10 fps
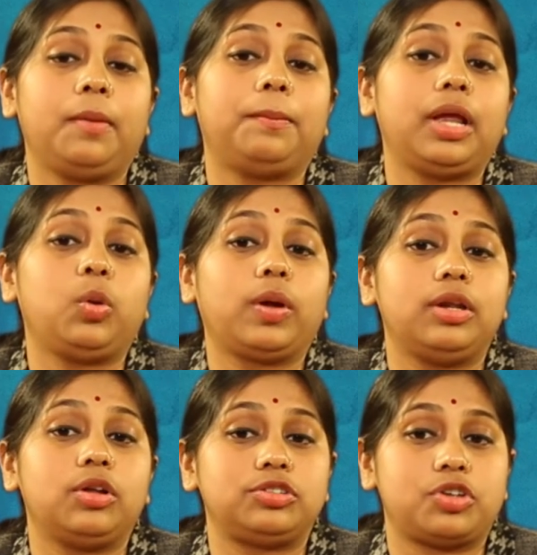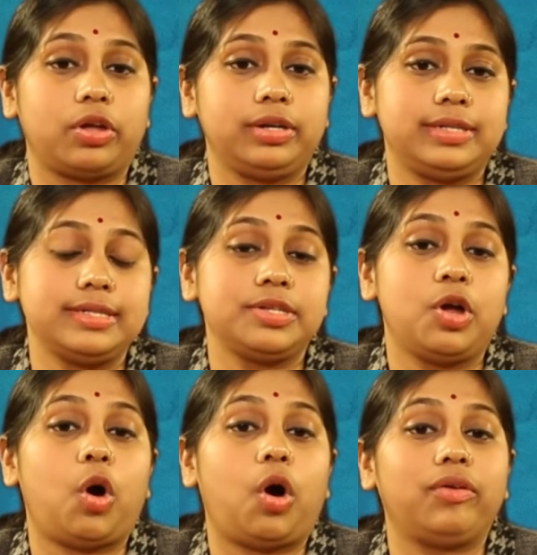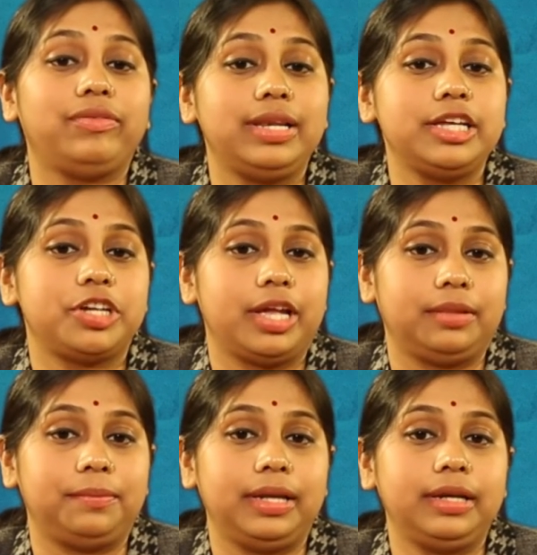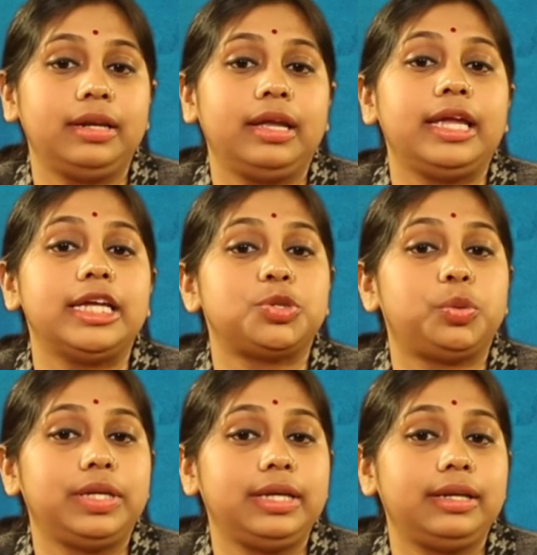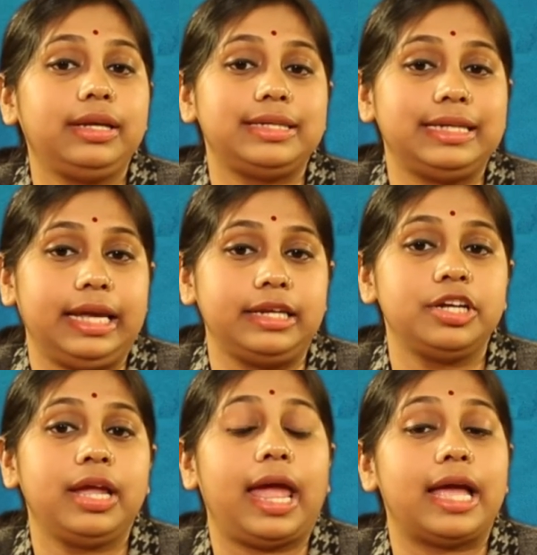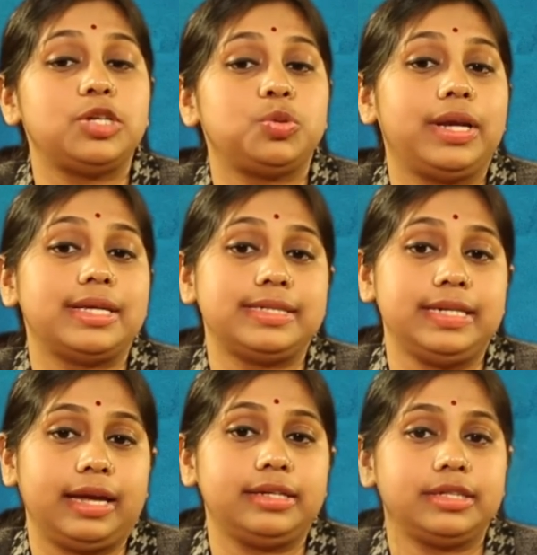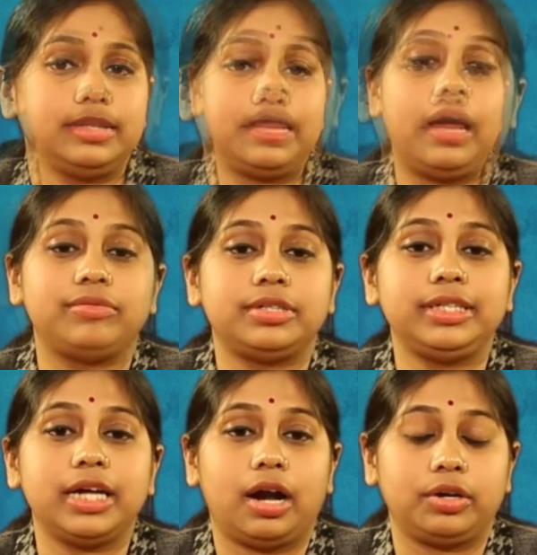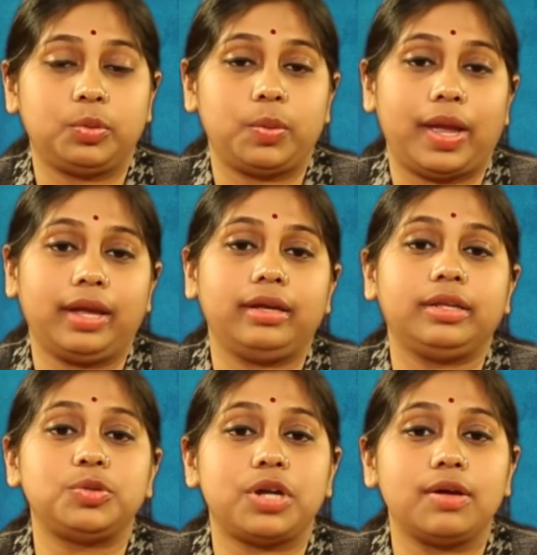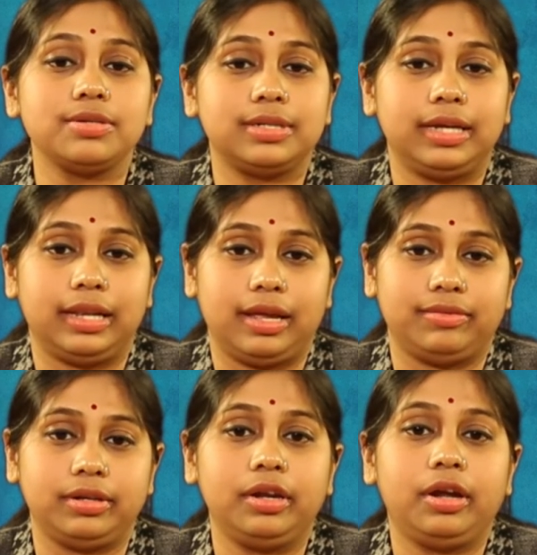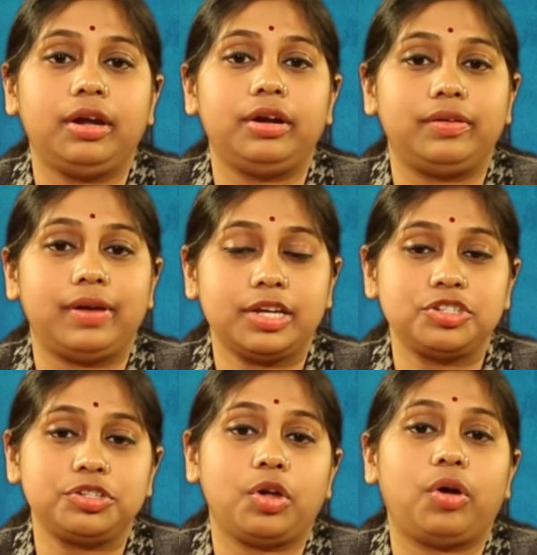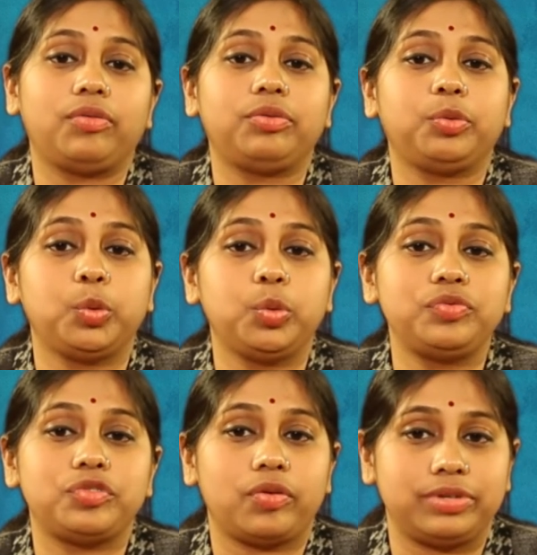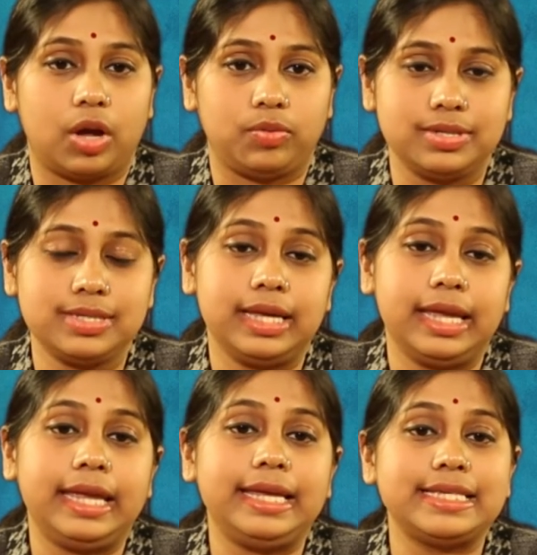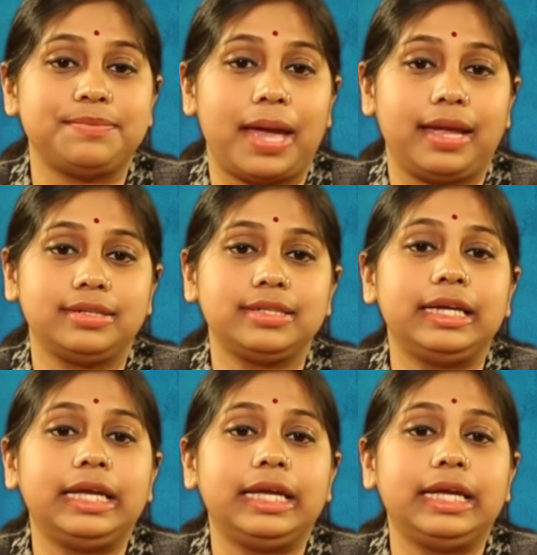by local authorities or village headmen is routinely delayed as well as denied. After the earthquake in 2011, erection of rooftop towers is banned